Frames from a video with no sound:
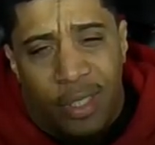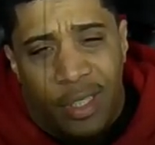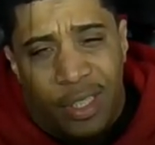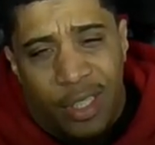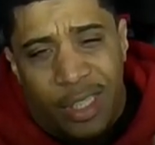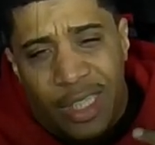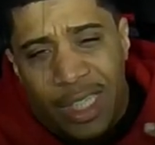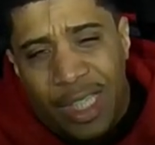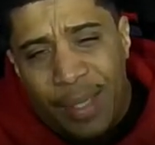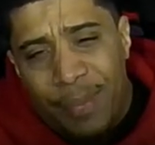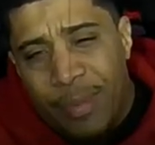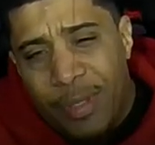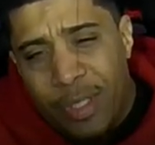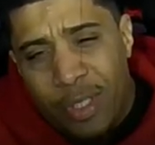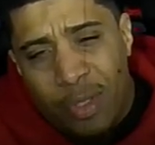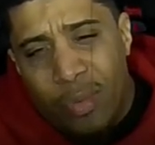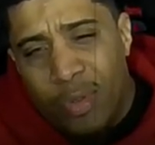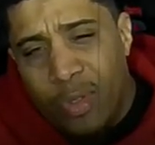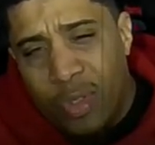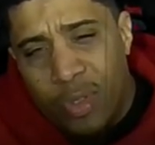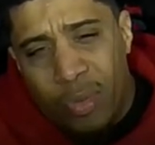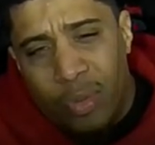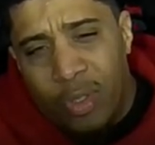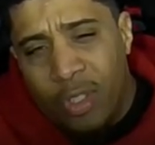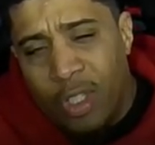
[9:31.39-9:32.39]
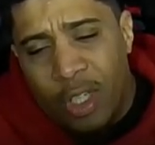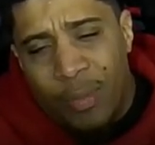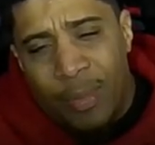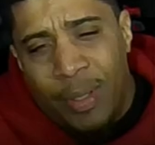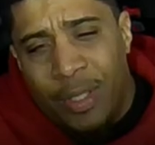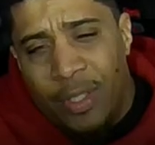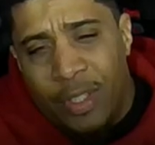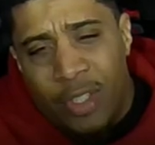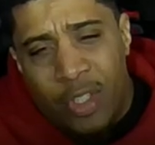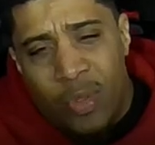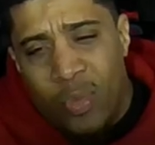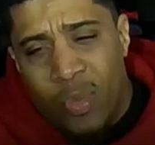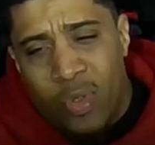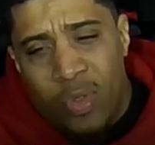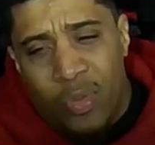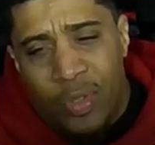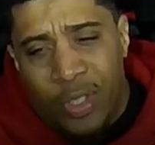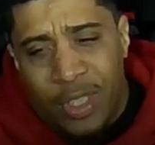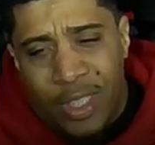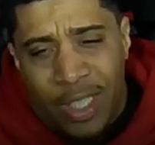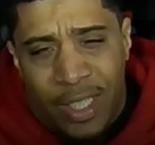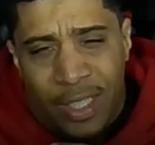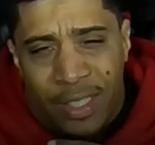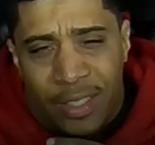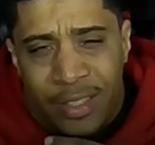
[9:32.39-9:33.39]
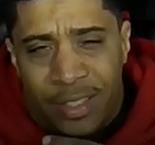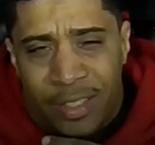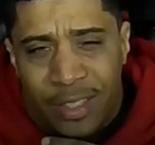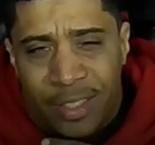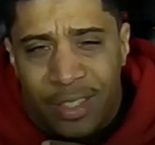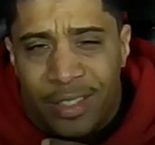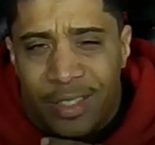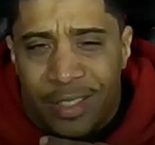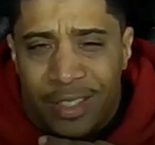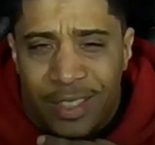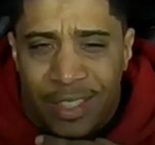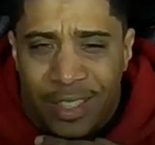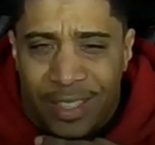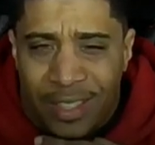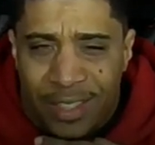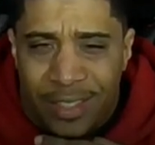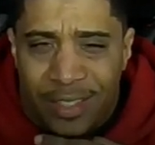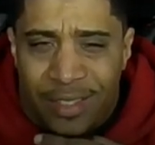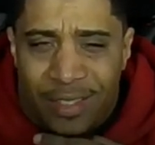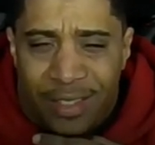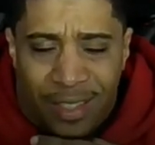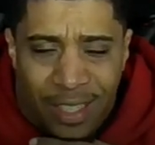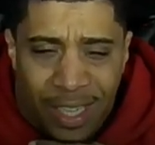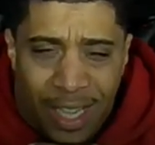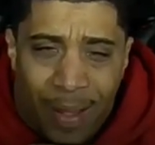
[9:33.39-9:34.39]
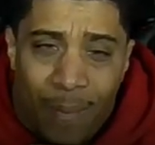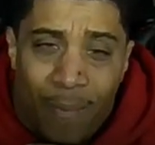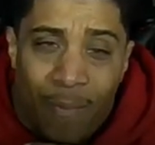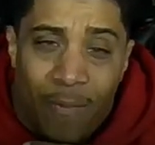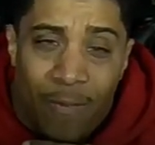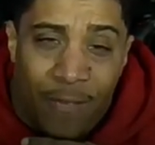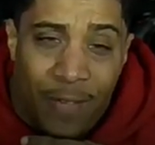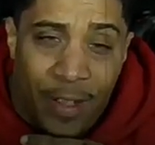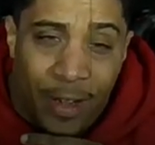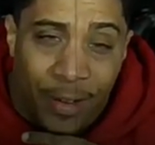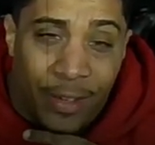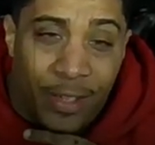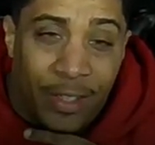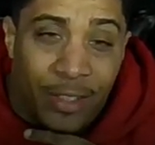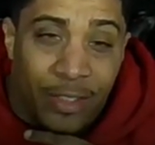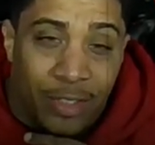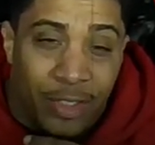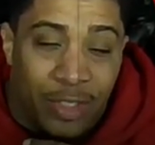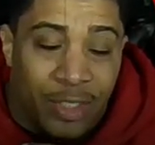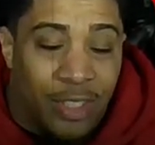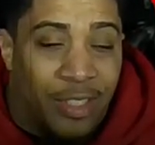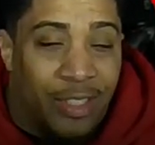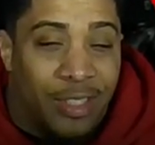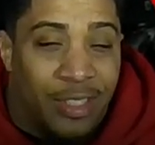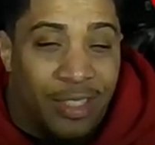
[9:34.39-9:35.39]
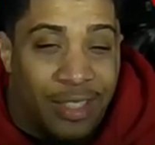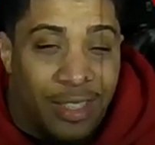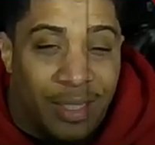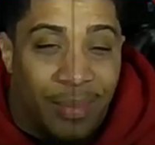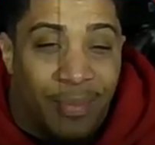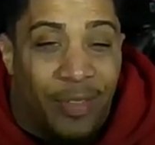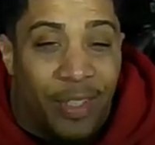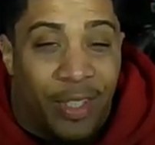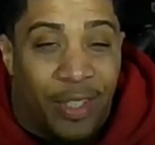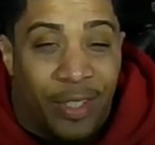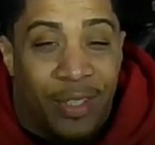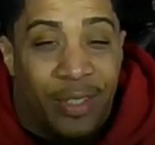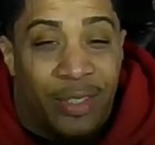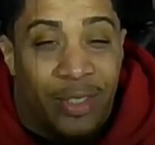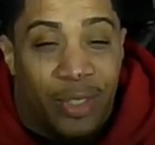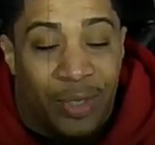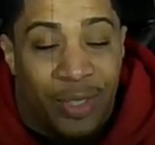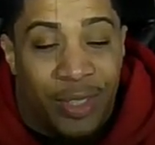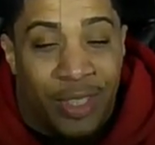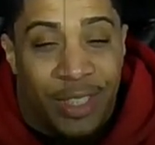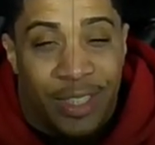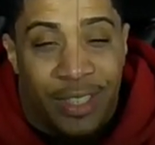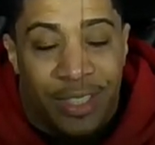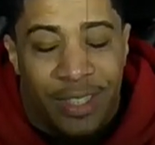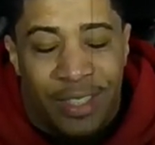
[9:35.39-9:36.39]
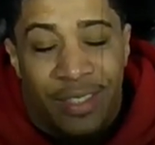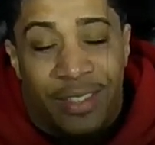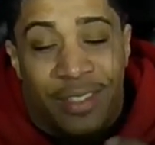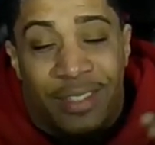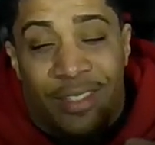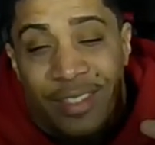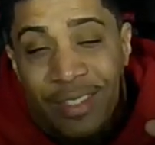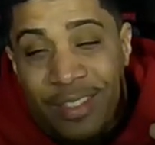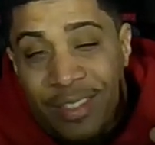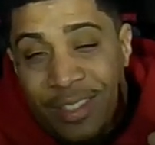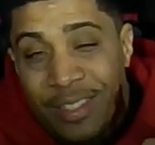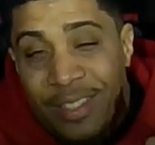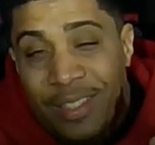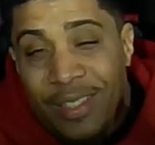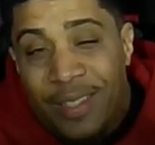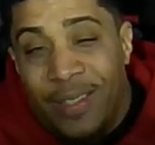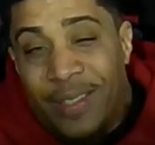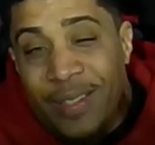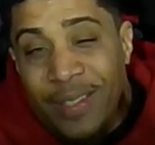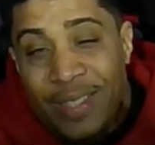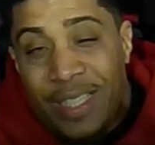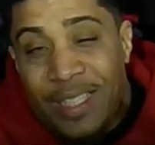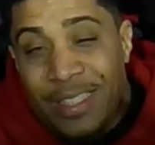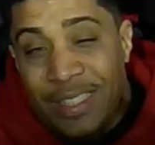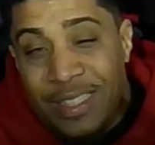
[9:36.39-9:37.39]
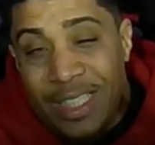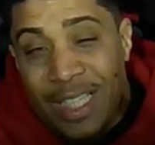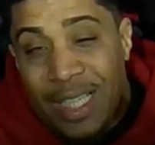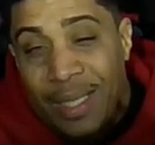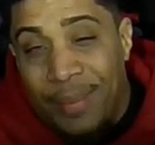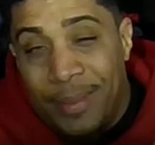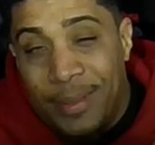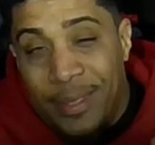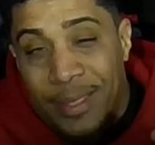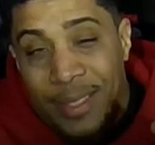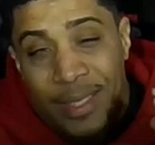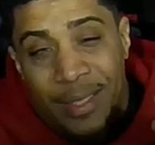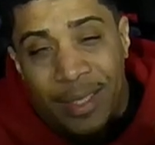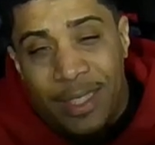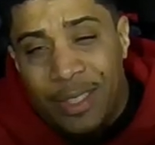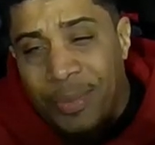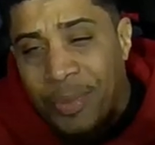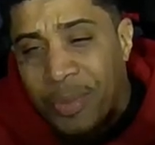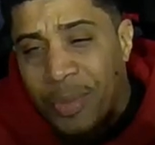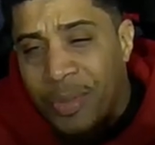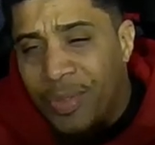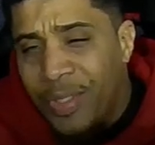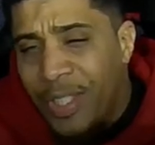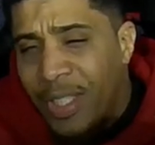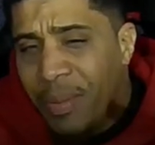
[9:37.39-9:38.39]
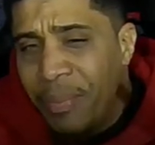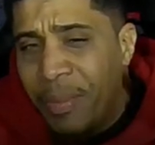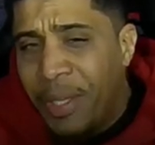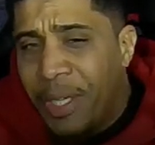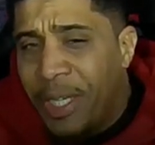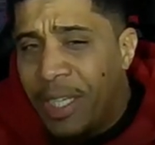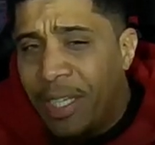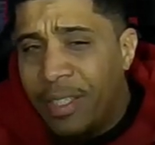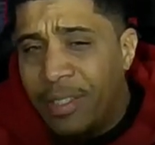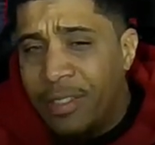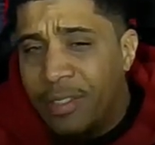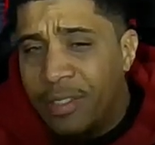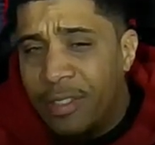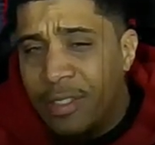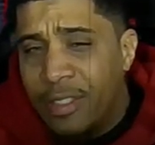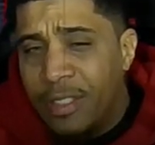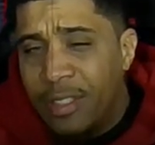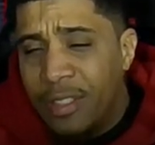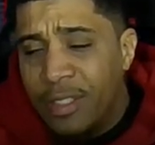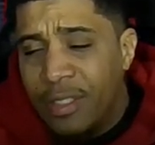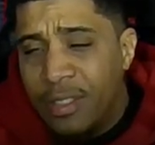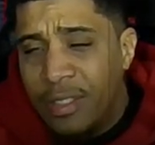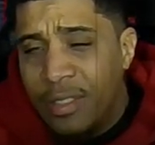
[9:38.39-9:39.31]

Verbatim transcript: Let me know what you thought about this movie, guys, because uh, I'm very interested in this. I'm very intrigued to hear your guys' comments on this movie and many others.